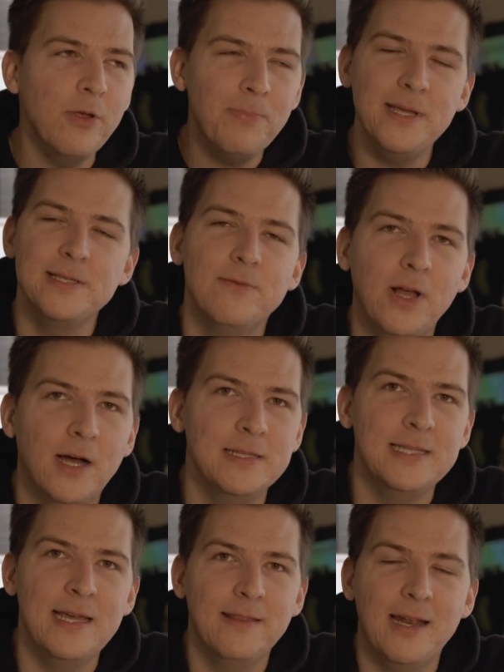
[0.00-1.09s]
piece of
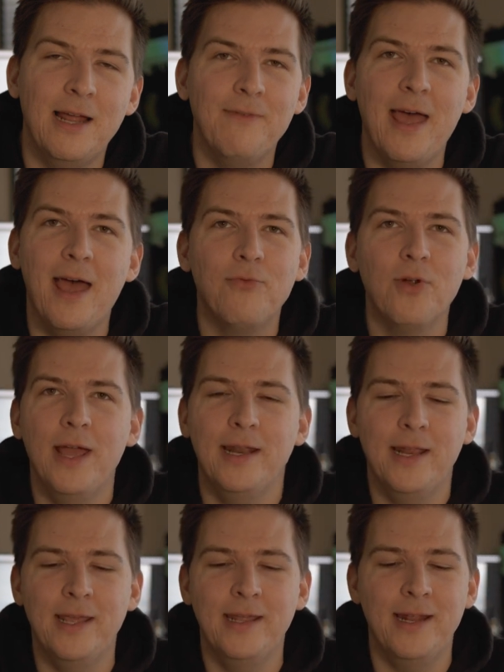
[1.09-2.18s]
content that I've ever
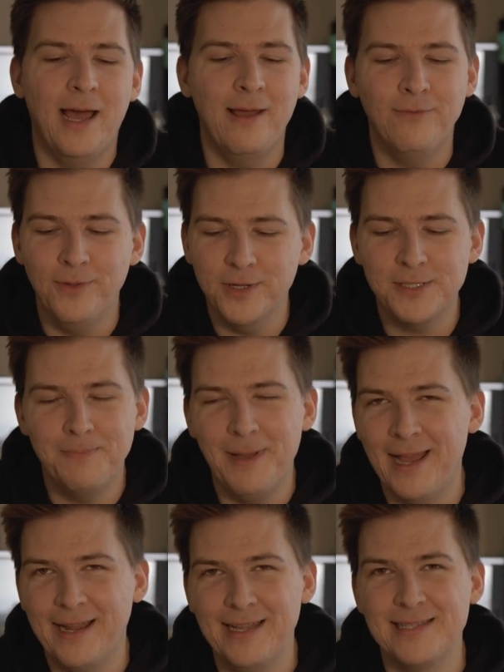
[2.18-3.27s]
edited, I've looked
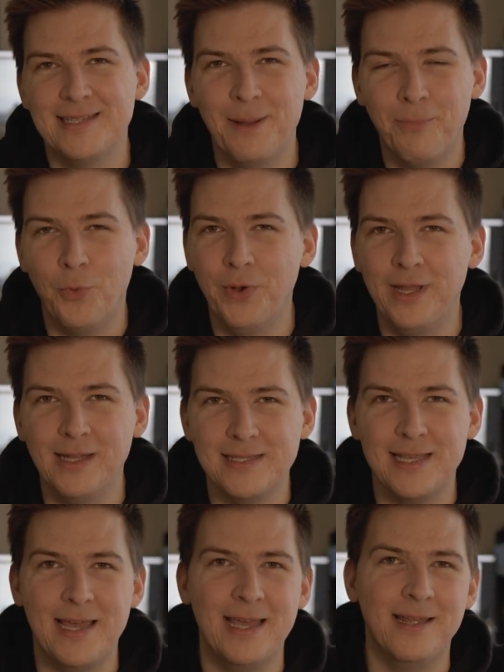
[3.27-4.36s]
back at some point and
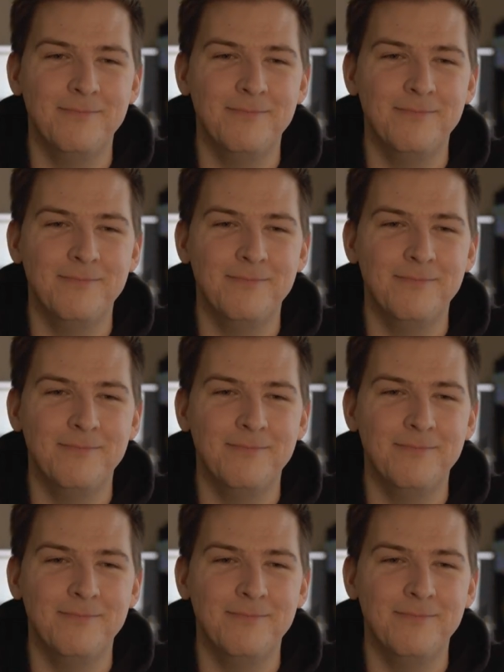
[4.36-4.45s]
said,